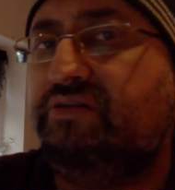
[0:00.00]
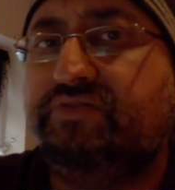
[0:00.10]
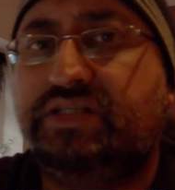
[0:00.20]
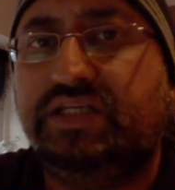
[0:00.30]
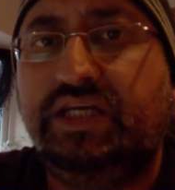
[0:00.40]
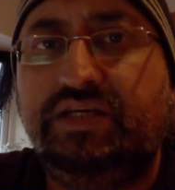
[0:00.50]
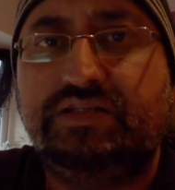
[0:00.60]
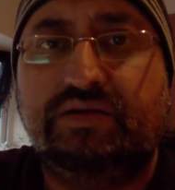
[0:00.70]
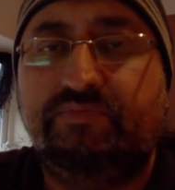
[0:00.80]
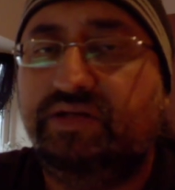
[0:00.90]
over
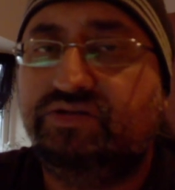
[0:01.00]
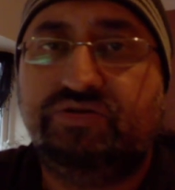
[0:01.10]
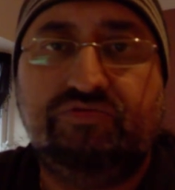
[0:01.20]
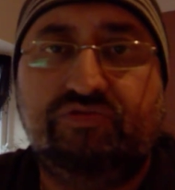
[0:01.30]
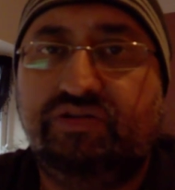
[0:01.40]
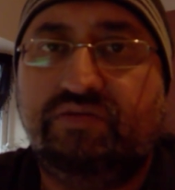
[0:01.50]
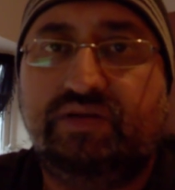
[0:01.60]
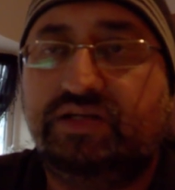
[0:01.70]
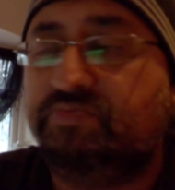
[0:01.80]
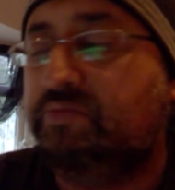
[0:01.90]
Sikhs. I'm being truthful with you, man.
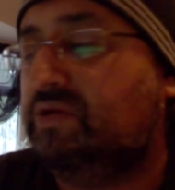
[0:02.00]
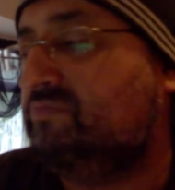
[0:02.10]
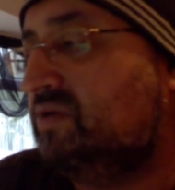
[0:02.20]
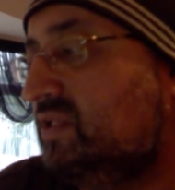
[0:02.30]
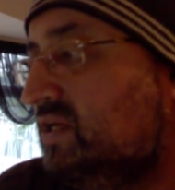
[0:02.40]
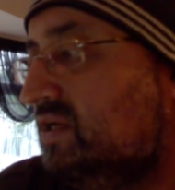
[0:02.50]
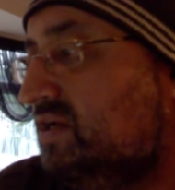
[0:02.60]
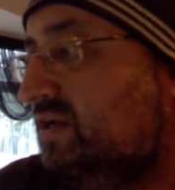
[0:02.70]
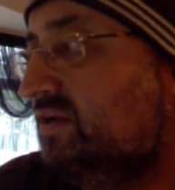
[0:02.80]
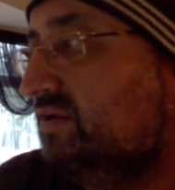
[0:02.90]
There's people I've met, they're
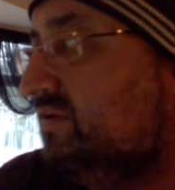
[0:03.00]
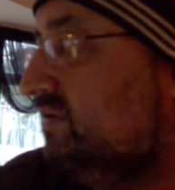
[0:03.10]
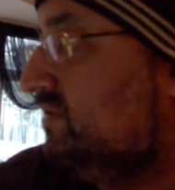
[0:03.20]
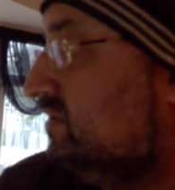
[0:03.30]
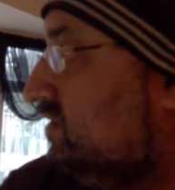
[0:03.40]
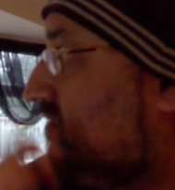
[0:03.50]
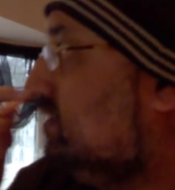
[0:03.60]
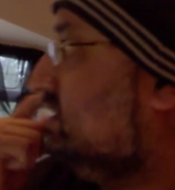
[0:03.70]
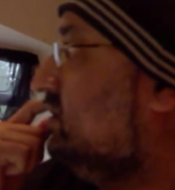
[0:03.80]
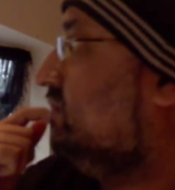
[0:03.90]
like,
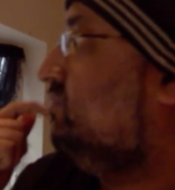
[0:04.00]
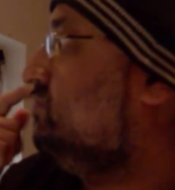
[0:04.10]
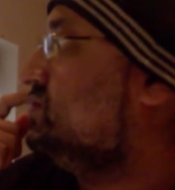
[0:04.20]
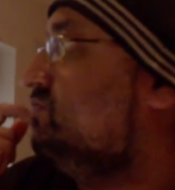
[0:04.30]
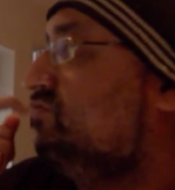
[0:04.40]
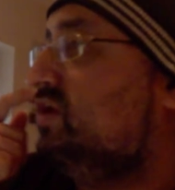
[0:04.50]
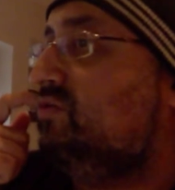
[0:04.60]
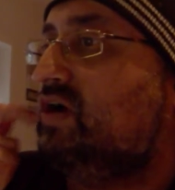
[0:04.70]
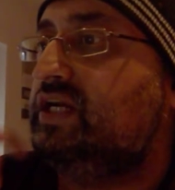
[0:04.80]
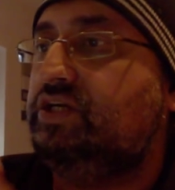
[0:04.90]
if it wasn't for
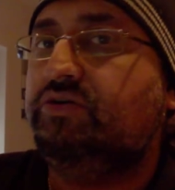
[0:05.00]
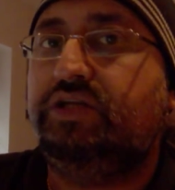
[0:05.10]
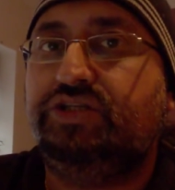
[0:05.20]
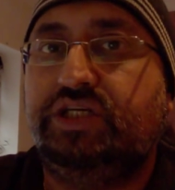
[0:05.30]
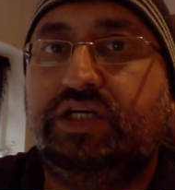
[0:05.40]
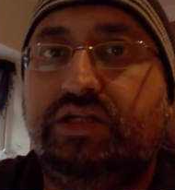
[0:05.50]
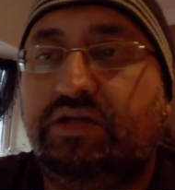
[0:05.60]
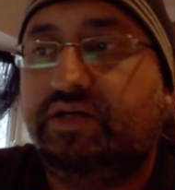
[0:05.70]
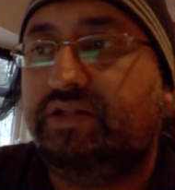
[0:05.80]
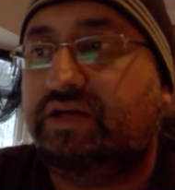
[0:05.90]
their ideology,
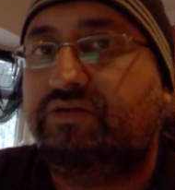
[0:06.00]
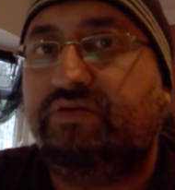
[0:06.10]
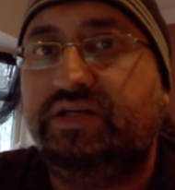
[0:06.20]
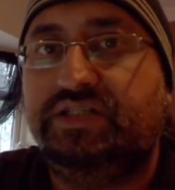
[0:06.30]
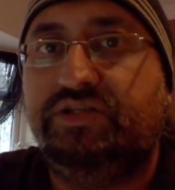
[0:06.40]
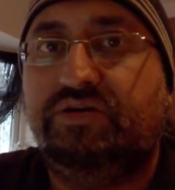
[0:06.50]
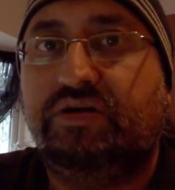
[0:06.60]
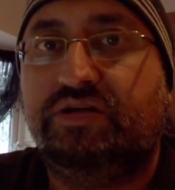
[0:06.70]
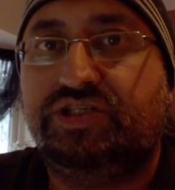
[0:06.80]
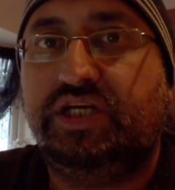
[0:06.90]
like that crazy, you
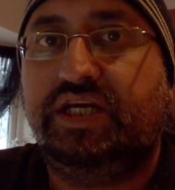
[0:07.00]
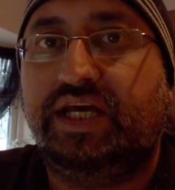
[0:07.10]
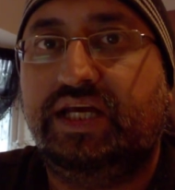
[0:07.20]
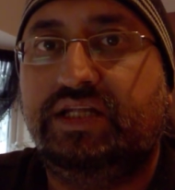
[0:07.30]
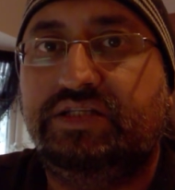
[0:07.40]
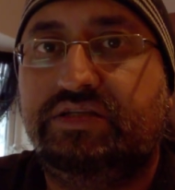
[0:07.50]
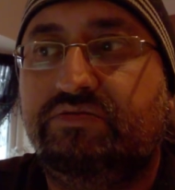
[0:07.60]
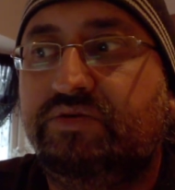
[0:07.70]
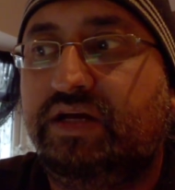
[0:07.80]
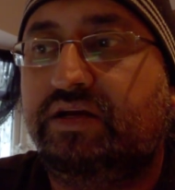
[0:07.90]
can't shake hands and
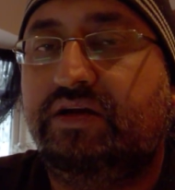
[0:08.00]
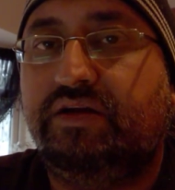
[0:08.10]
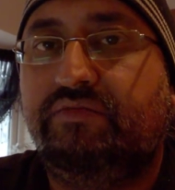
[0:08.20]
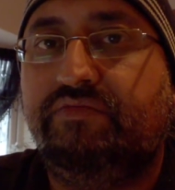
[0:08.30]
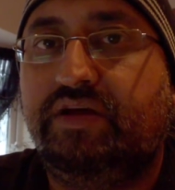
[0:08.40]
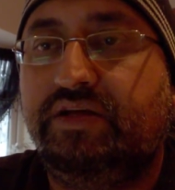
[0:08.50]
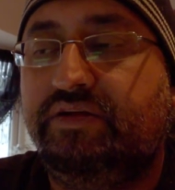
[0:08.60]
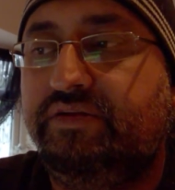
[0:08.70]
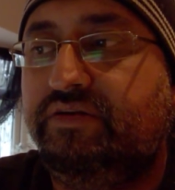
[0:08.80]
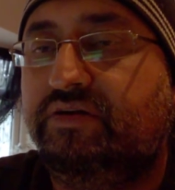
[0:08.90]
all that kind of, like,
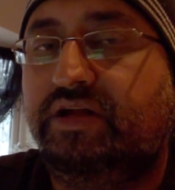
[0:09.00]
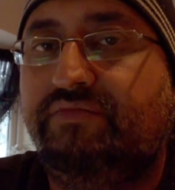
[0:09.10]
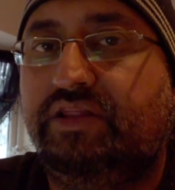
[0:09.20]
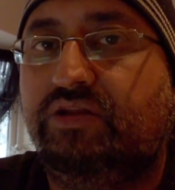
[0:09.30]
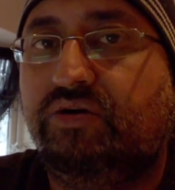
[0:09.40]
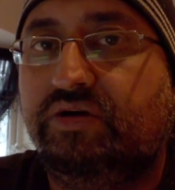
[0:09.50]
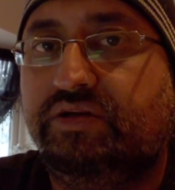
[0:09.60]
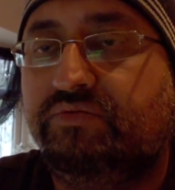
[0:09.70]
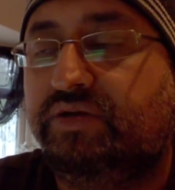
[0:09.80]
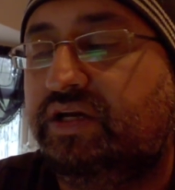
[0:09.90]
you can't have a dog
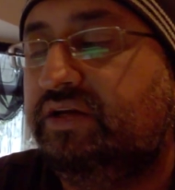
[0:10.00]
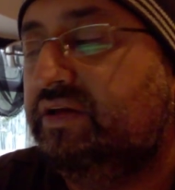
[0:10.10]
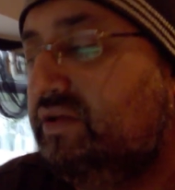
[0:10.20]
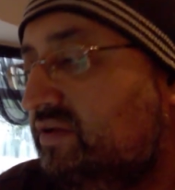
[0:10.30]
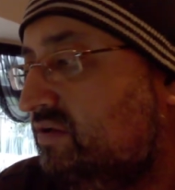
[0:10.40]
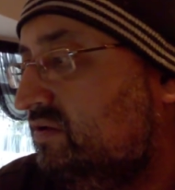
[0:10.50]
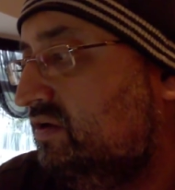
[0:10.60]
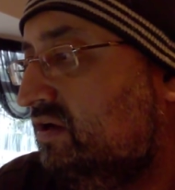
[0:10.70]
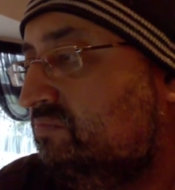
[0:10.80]
and all that, I'd